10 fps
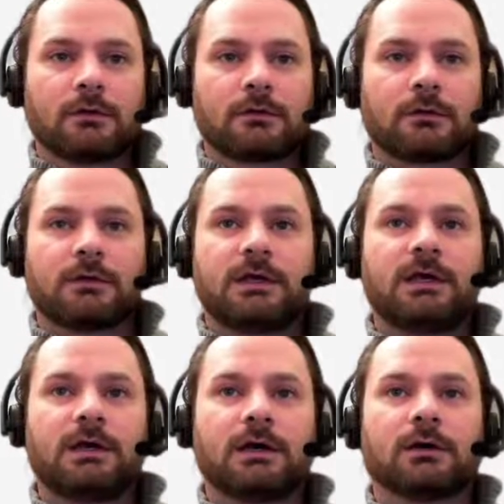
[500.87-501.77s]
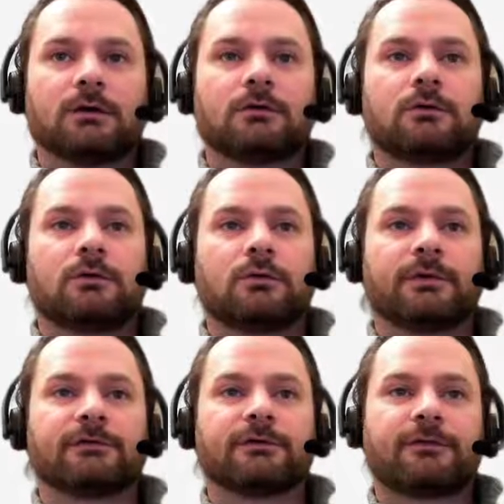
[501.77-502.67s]
So here
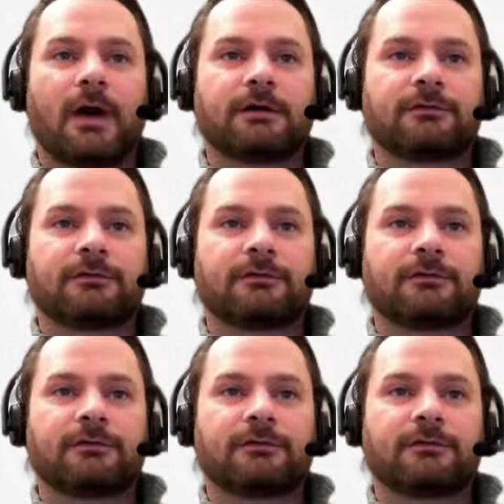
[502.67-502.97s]
we've defined a